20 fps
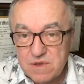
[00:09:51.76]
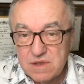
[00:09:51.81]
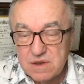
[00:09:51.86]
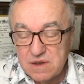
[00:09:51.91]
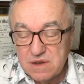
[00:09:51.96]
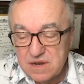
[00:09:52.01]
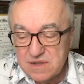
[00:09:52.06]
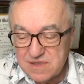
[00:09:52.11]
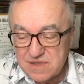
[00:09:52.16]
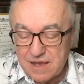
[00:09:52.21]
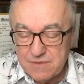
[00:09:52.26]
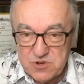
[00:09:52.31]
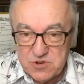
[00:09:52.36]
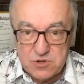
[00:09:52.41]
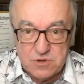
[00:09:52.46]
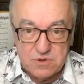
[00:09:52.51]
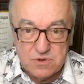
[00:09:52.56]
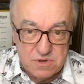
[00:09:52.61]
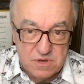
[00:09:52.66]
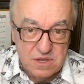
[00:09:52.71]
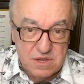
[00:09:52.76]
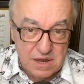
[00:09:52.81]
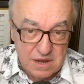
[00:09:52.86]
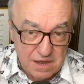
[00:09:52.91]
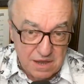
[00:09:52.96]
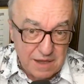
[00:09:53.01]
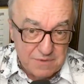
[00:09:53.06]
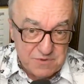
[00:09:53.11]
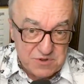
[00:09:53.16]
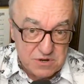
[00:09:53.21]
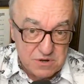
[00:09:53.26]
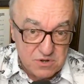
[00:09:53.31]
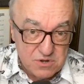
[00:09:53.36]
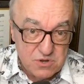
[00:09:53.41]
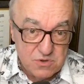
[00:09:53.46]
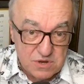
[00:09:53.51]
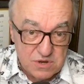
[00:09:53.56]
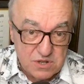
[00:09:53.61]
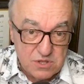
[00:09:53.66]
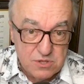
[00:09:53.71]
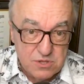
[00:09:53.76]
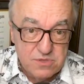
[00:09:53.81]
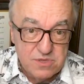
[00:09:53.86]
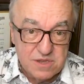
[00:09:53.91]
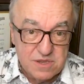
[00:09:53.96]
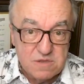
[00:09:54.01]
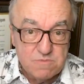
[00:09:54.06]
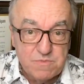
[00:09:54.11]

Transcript: is optional to include this.